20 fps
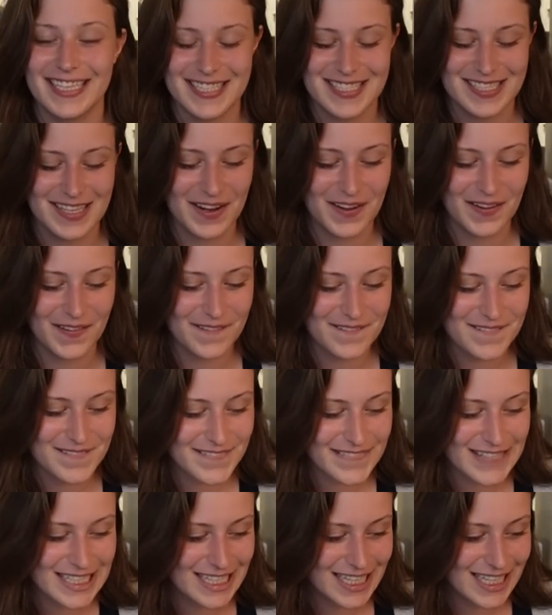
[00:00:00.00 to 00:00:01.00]
So
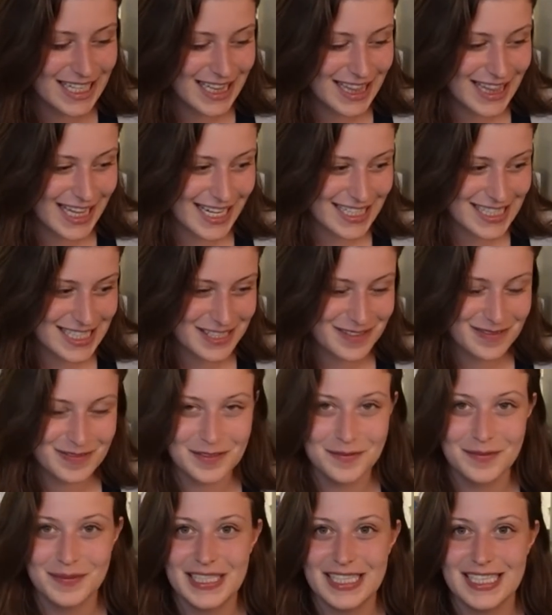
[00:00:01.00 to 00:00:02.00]
that's it
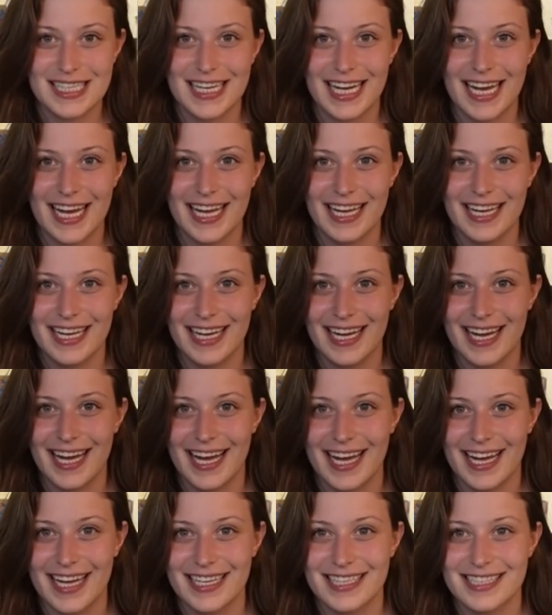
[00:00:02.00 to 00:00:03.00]
from me today,
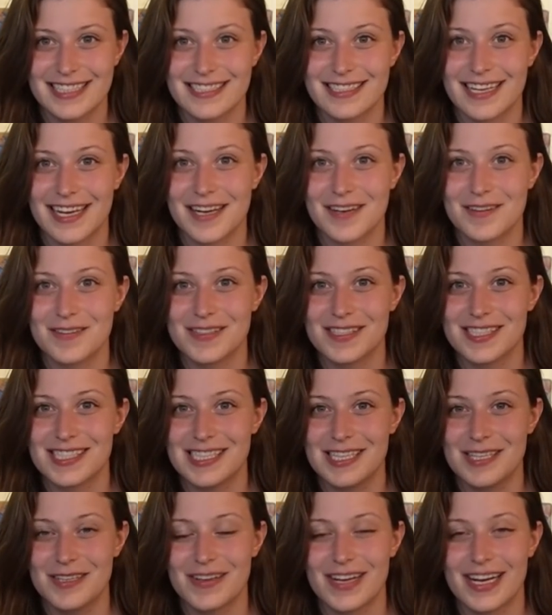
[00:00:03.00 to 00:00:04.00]
and I will
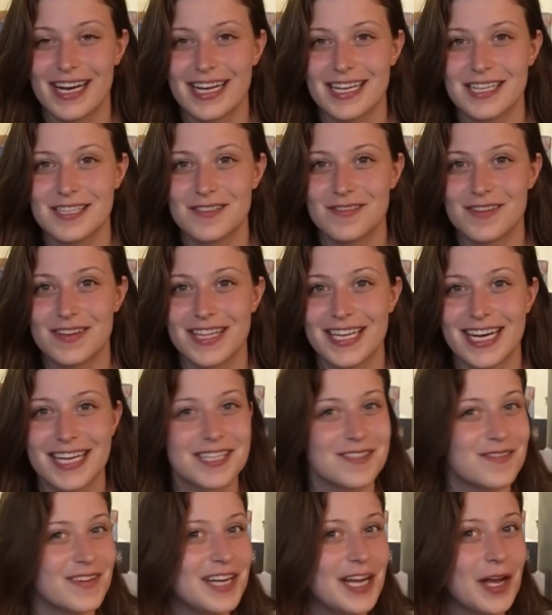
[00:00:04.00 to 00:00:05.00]
see you guys for the
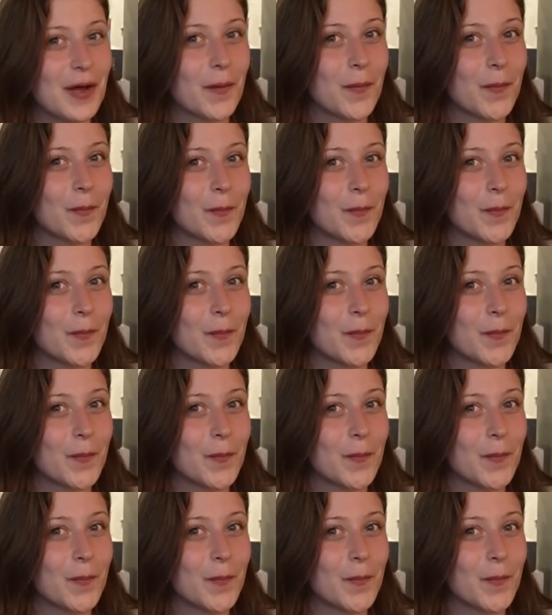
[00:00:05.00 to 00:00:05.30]
next video.